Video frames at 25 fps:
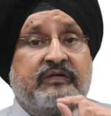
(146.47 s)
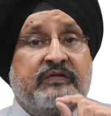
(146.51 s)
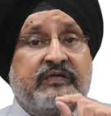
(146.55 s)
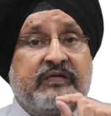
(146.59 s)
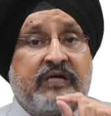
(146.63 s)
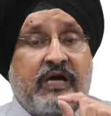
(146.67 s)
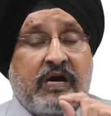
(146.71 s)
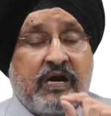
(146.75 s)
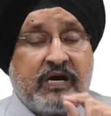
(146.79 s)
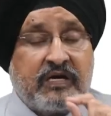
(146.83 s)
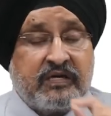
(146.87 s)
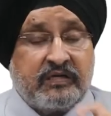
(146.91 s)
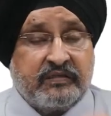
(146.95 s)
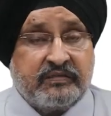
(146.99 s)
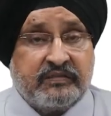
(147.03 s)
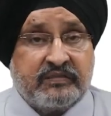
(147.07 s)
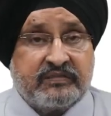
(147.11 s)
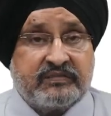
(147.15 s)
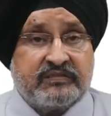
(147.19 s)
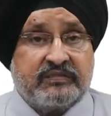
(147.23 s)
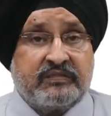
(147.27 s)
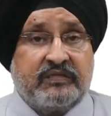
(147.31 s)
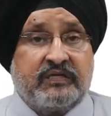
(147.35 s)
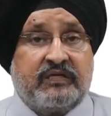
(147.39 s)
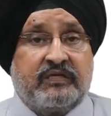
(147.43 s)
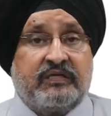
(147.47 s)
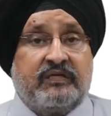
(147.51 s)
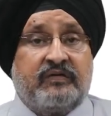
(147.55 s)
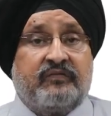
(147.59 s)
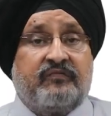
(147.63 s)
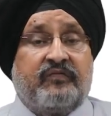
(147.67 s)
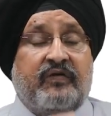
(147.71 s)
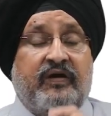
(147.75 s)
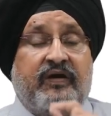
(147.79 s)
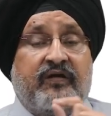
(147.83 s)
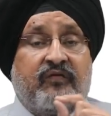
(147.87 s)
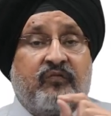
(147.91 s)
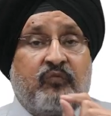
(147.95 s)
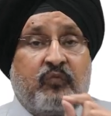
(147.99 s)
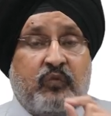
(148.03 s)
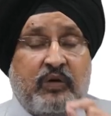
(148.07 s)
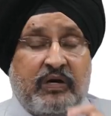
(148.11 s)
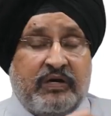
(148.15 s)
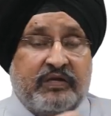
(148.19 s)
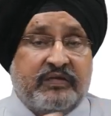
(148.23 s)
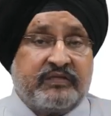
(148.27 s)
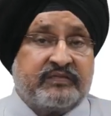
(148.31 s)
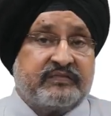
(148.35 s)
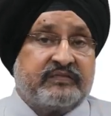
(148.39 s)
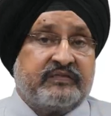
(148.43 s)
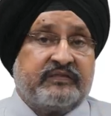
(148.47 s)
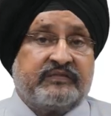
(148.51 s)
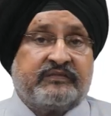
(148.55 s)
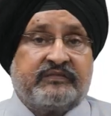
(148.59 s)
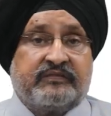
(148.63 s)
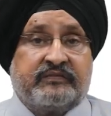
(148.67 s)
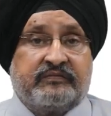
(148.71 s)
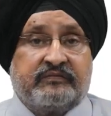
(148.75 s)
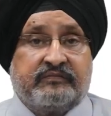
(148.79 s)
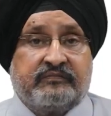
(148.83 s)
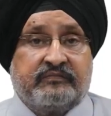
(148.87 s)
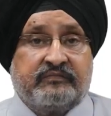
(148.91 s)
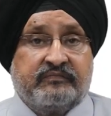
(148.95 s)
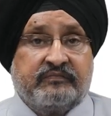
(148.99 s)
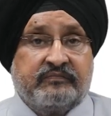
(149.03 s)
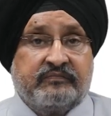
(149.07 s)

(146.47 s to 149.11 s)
darken the circle where 1 is written.